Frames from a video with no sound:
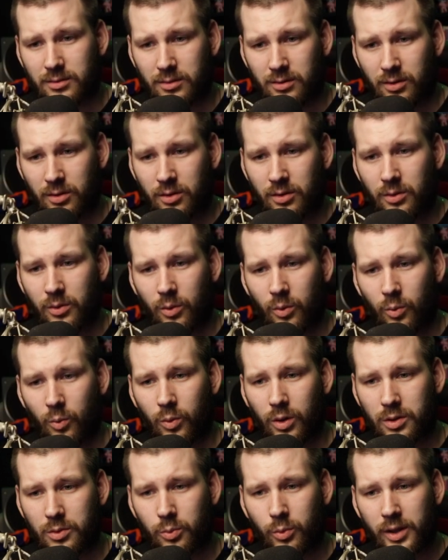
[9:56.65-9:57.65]
on
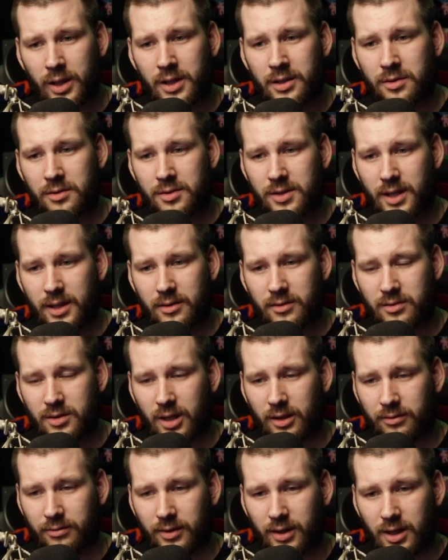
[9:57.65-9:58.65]
what way to send
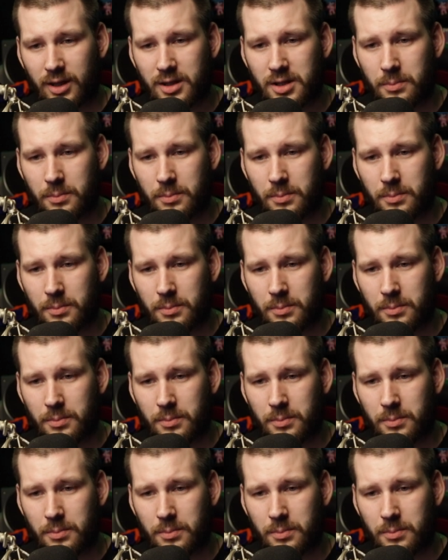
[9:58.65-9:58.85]
traffic